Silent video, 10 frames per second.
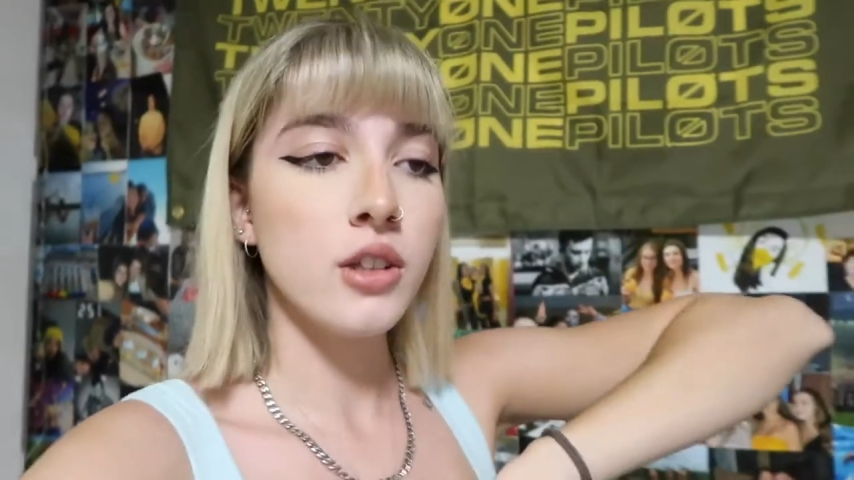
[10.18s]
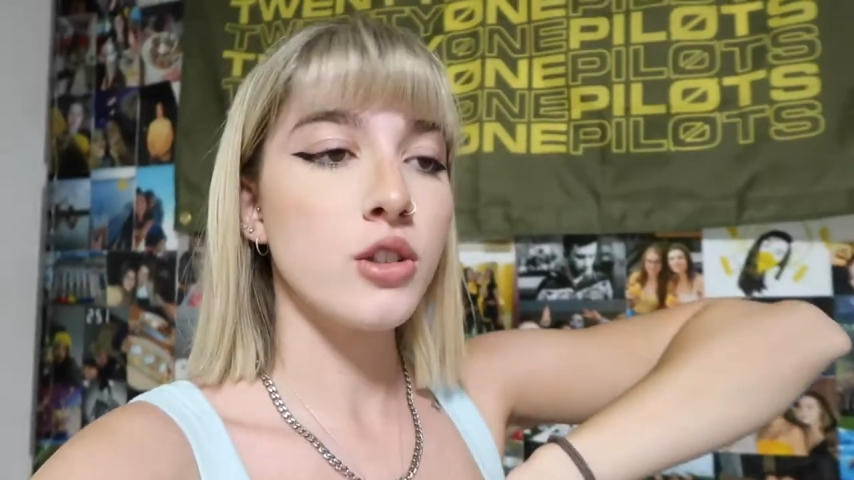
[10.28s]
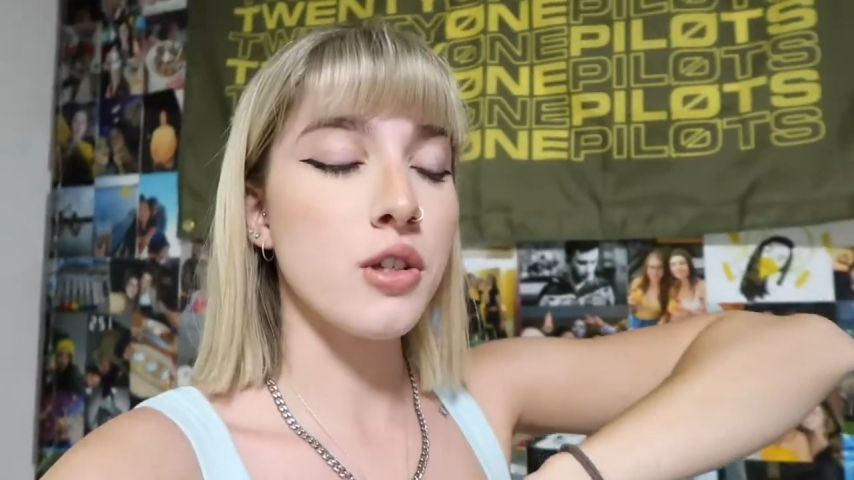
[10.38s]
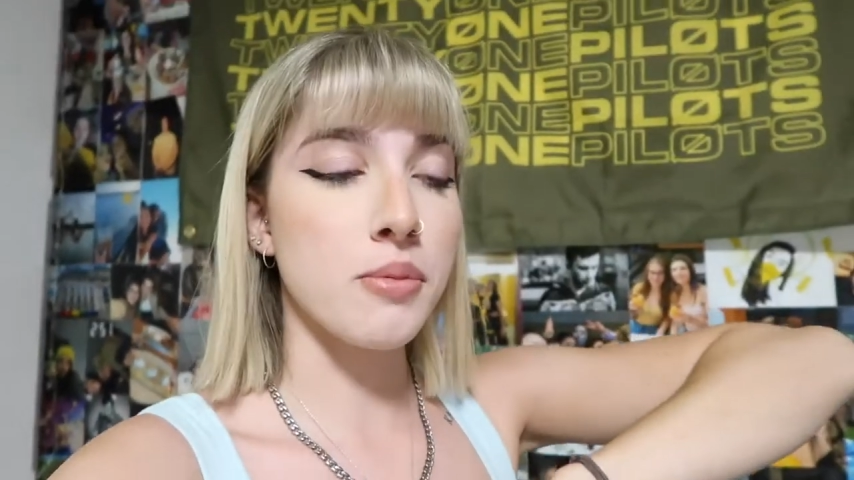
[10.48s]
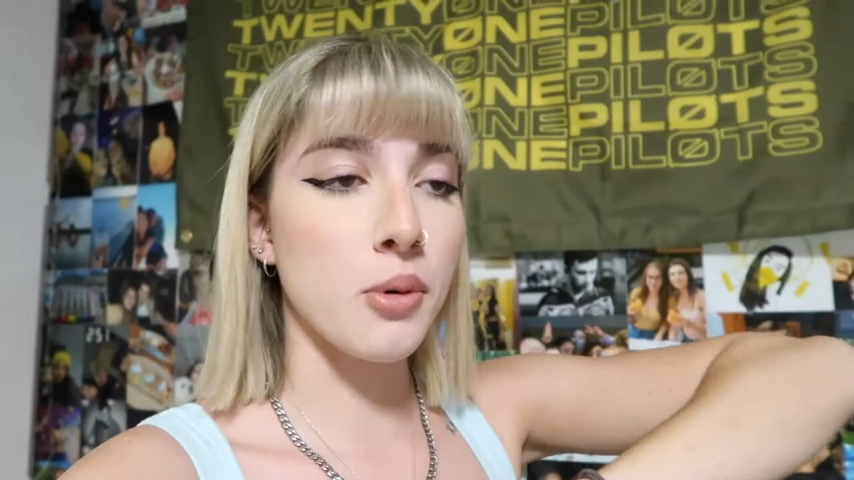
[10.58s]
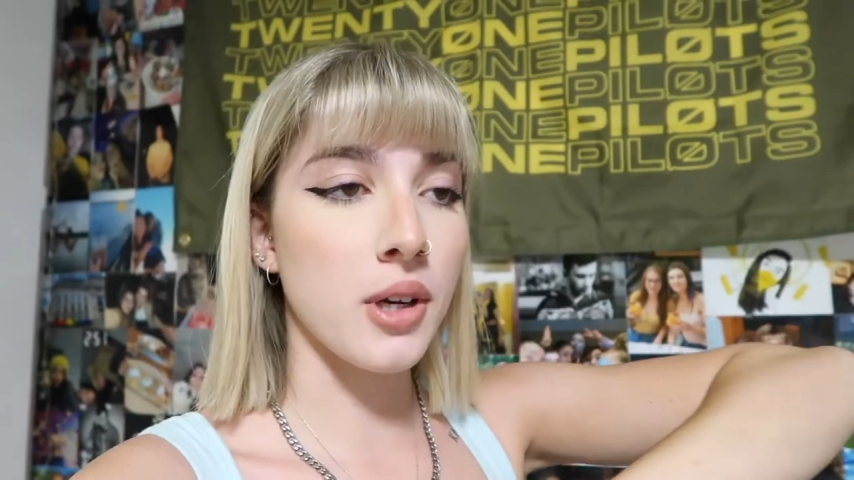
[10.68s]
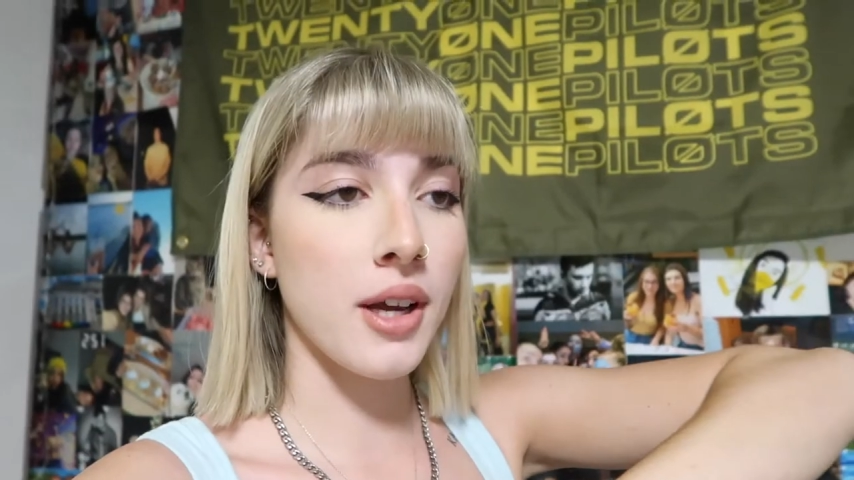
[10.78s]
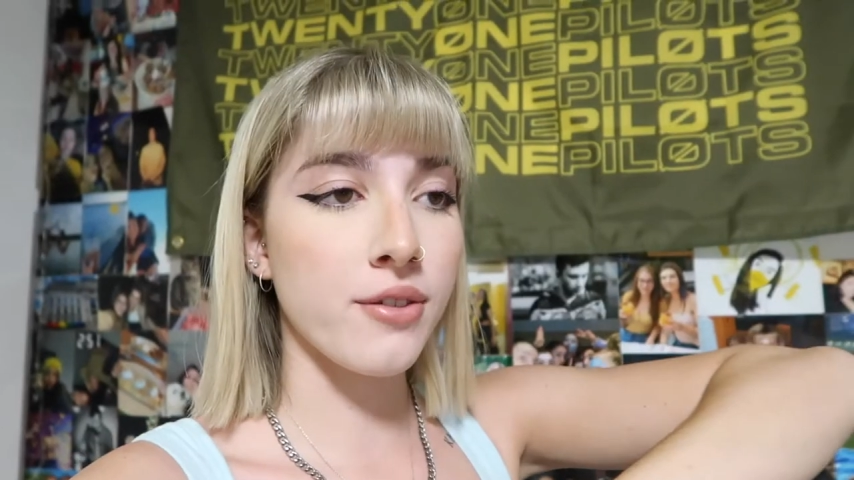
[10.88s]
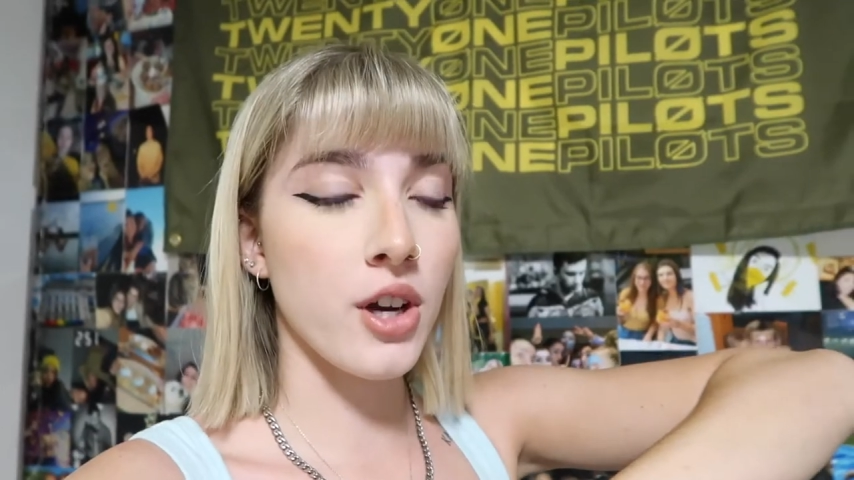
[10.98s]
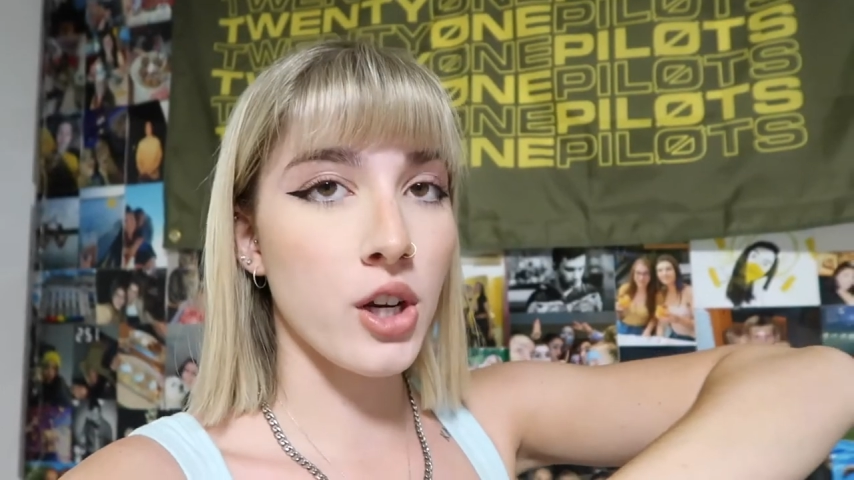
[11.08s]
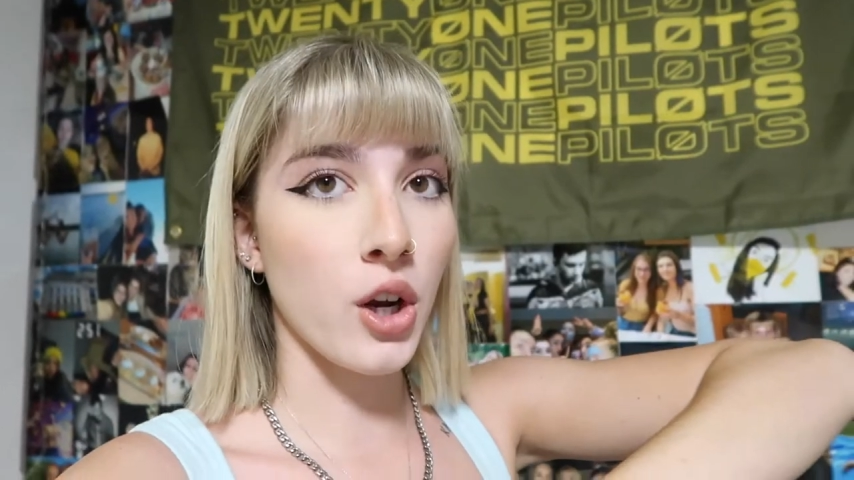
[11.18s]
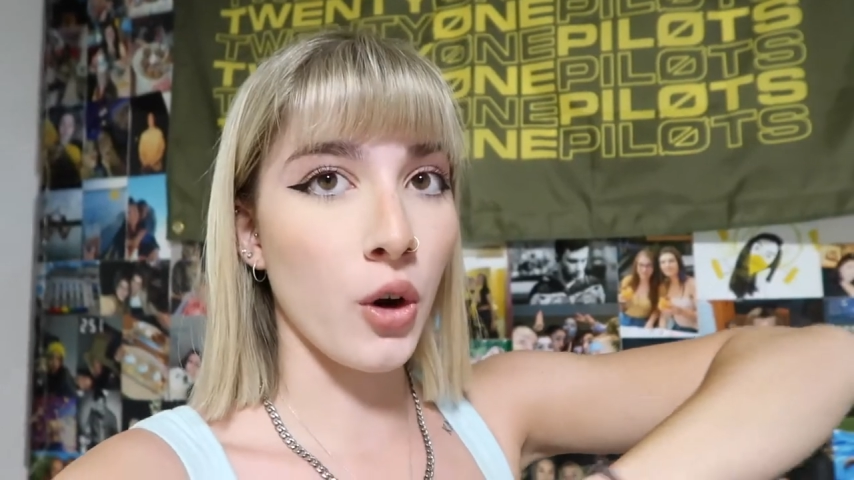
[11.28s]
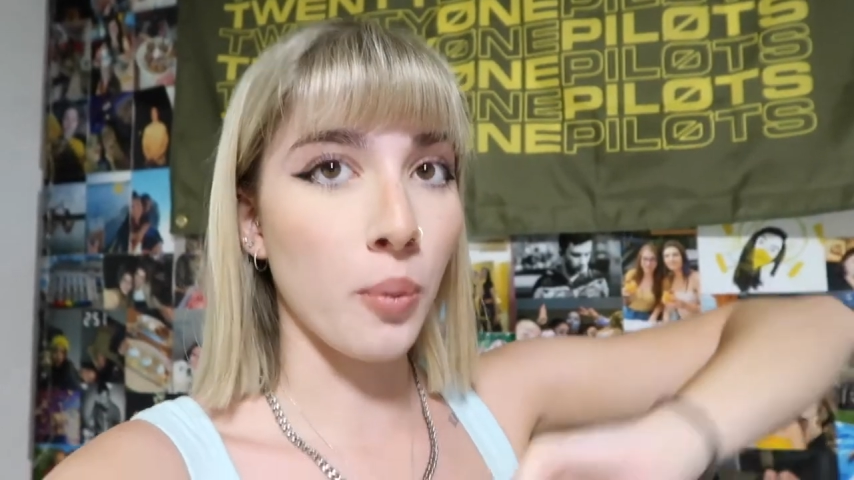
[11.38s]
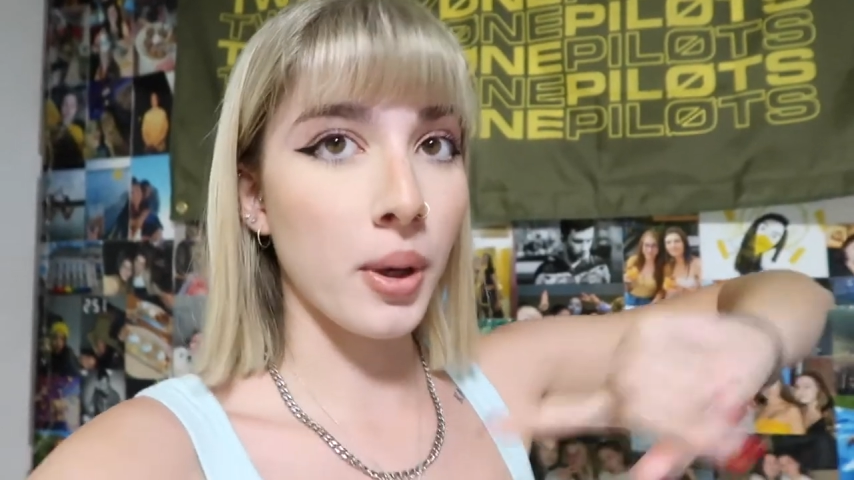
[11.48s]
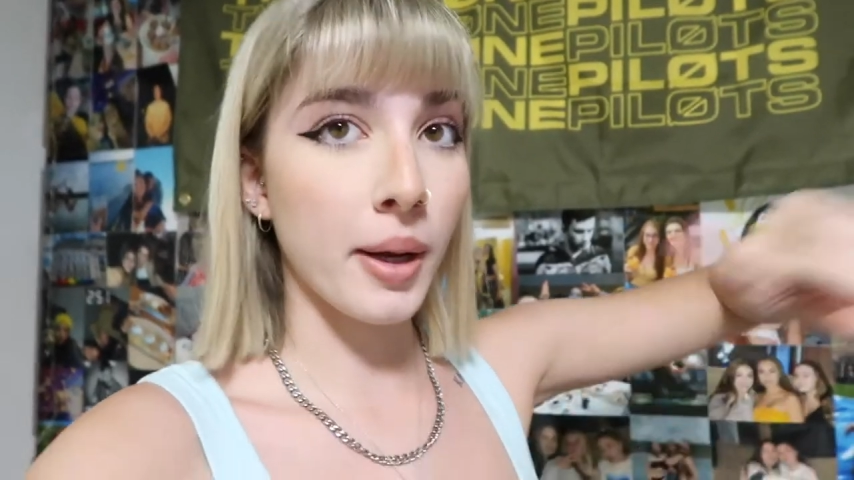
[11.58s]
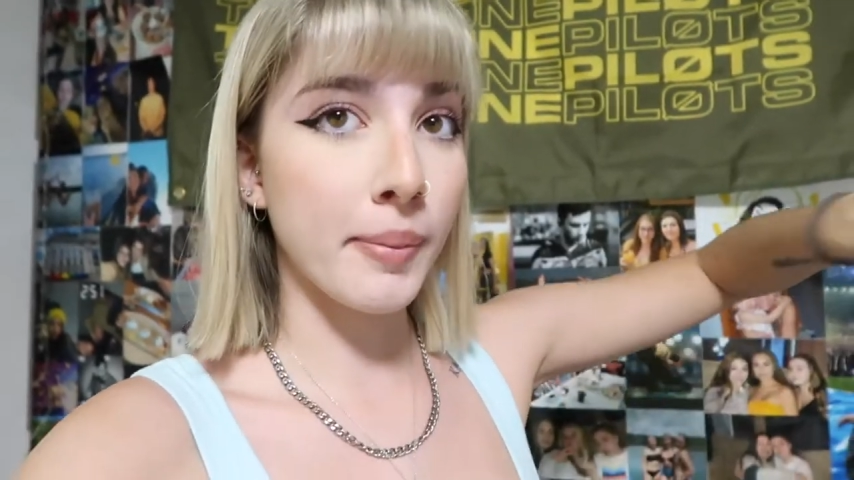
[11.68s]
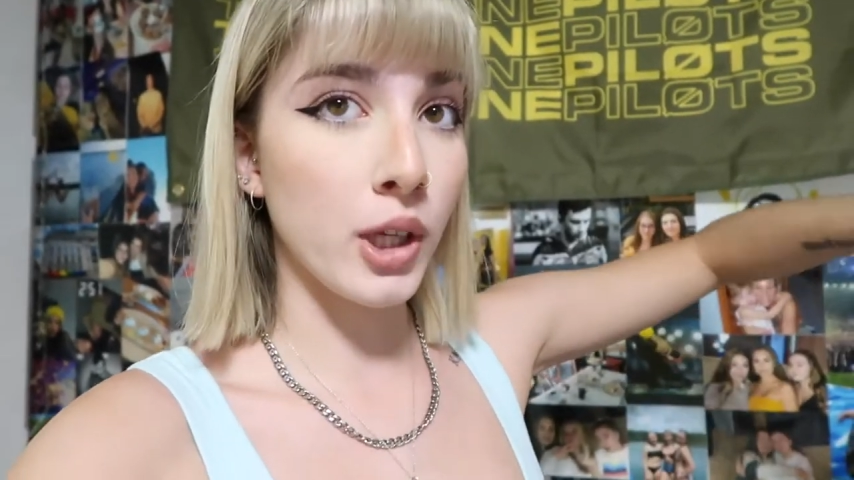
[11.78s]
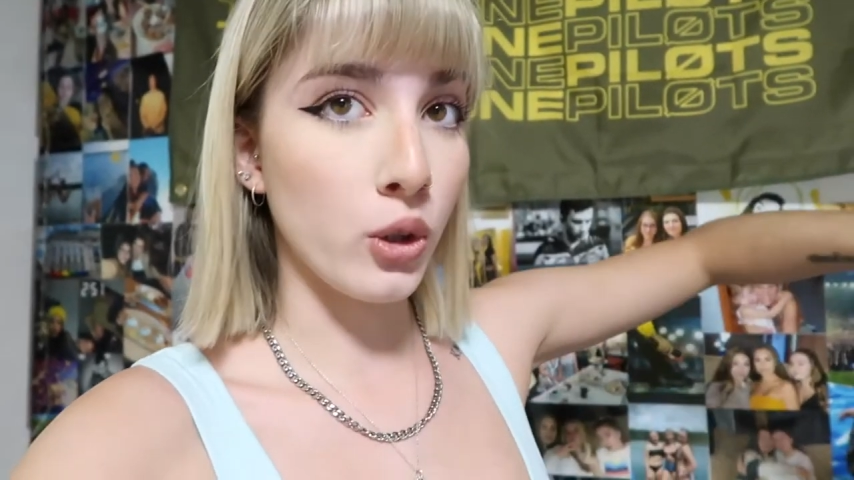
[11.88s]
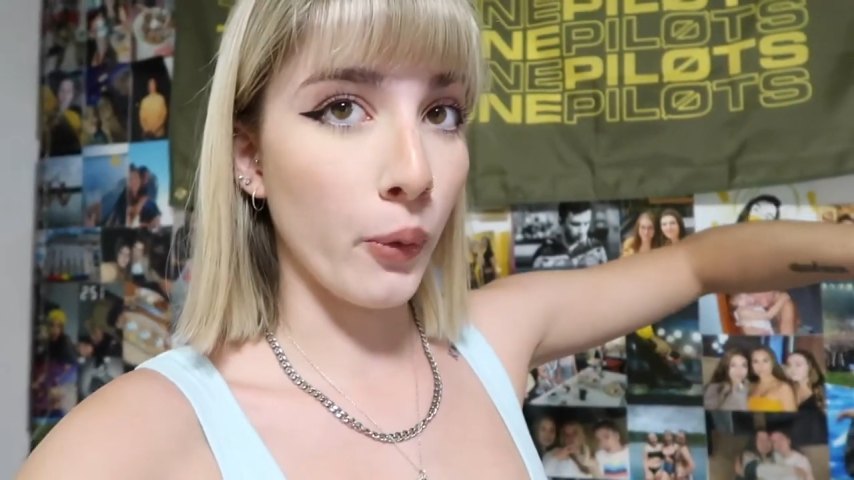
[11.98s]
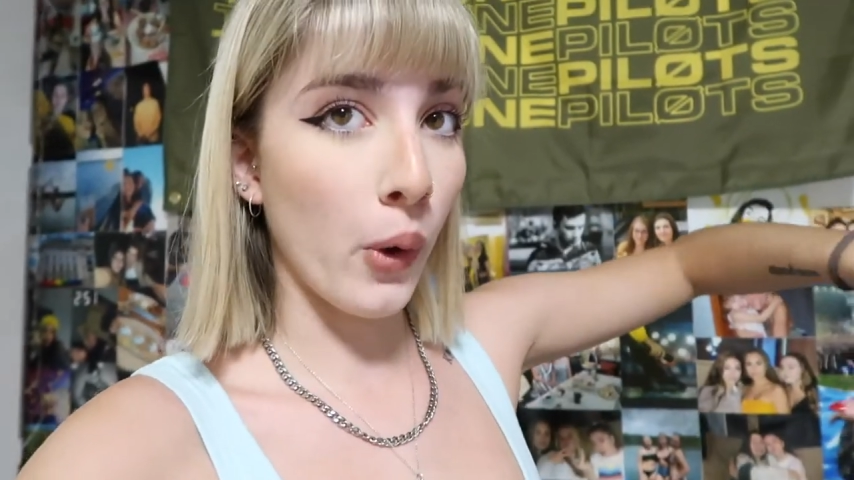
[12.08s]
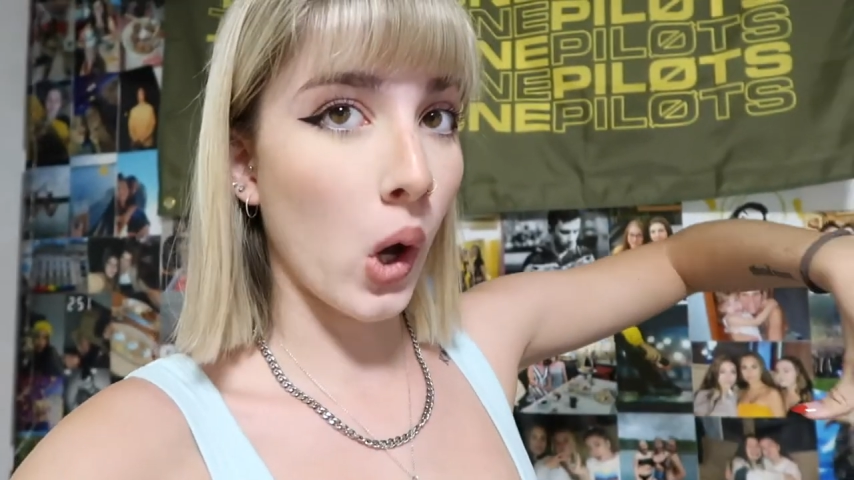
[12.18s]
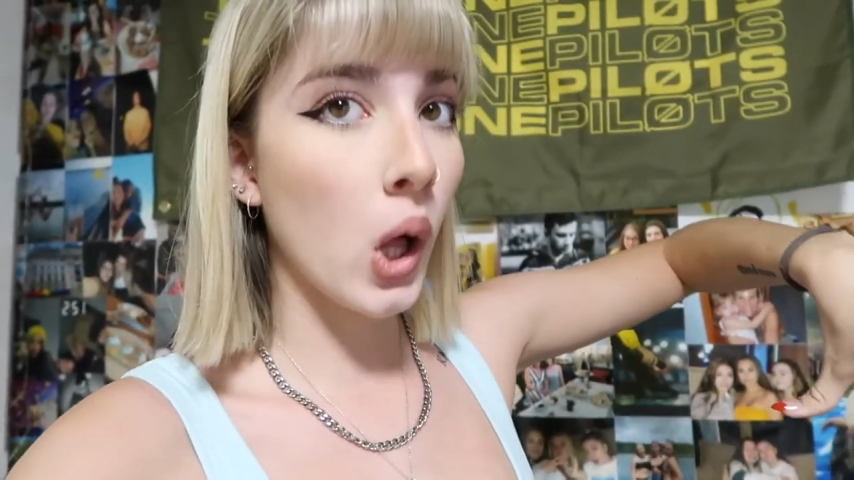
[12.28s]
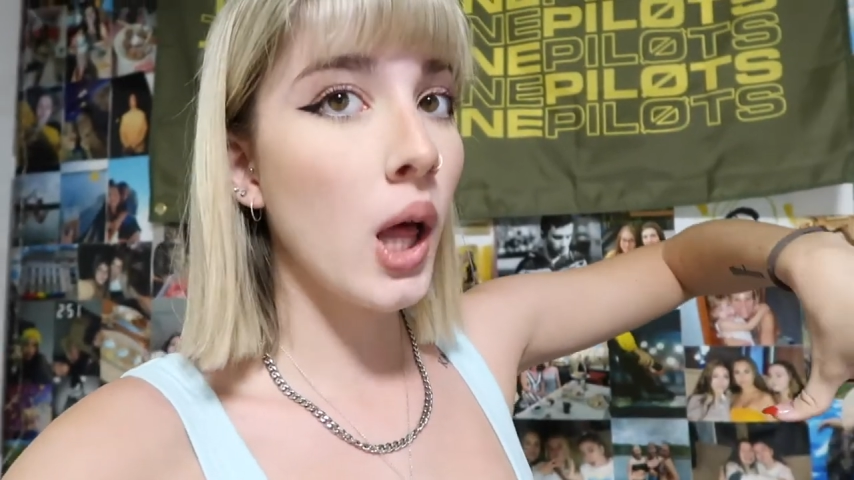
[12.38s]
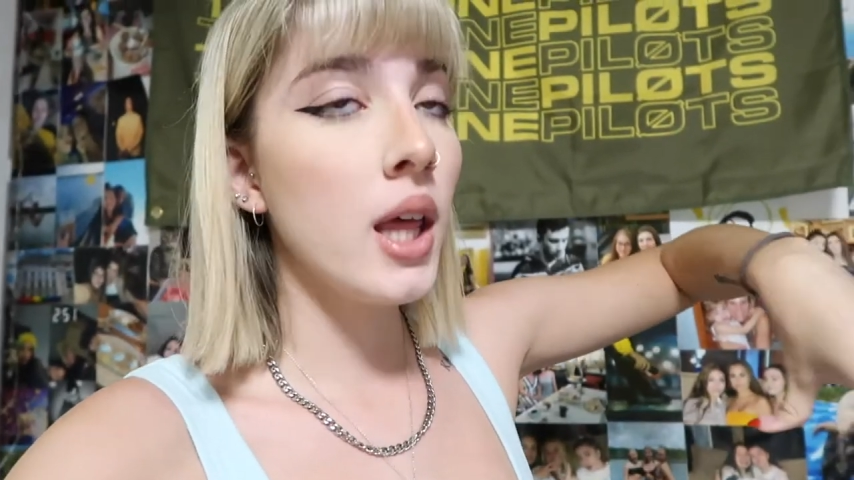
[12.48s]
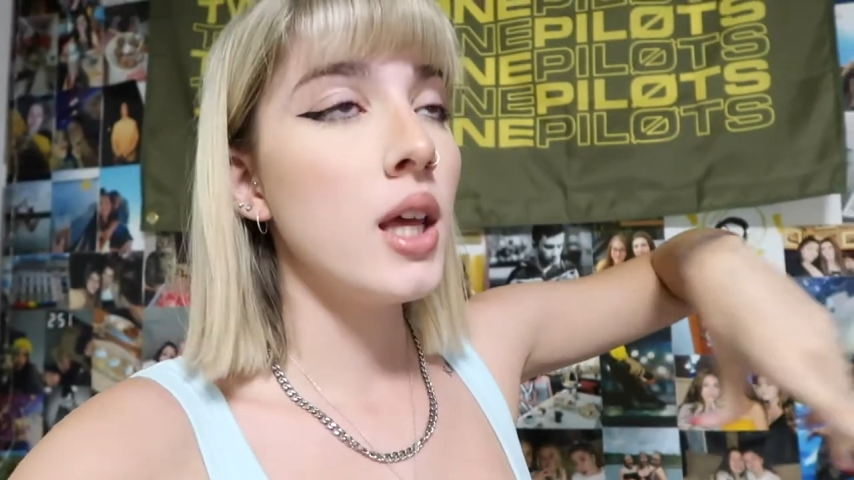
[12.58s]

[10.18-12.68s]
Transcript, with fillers: So this morning I've got to go pick up my U-Haul,